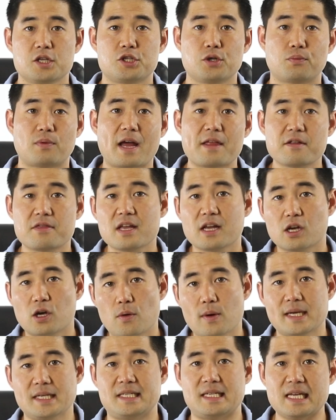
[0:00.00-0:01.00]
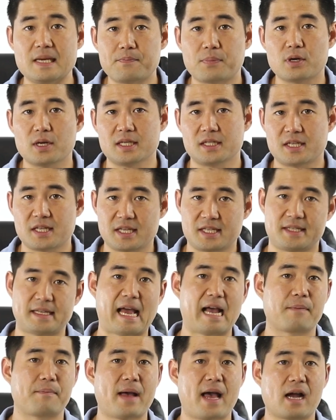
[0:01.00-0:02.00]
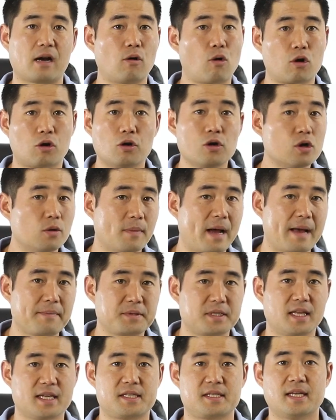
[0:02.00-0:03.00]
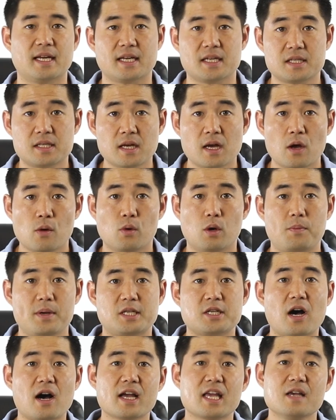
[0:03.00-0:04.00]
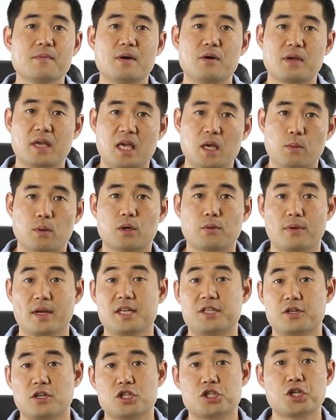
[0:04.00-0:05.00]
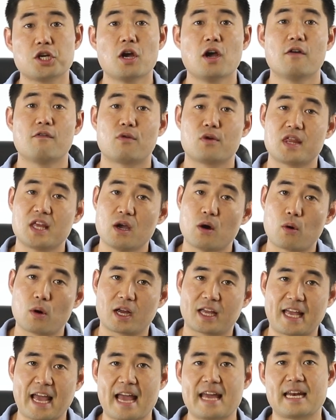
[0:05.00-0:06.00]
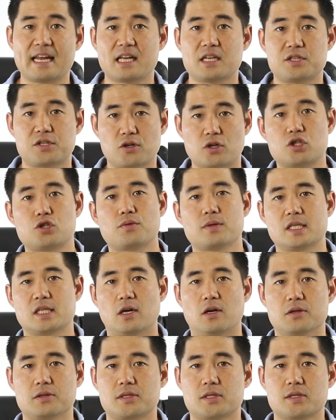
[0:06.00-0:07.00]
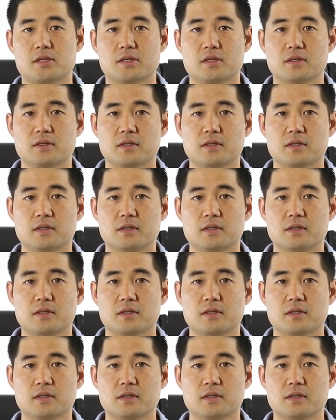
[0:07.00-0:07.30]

So rather than going deeper into the Snack Pack or Google Maps listings, we'll be talking about keyword research for the organic search results.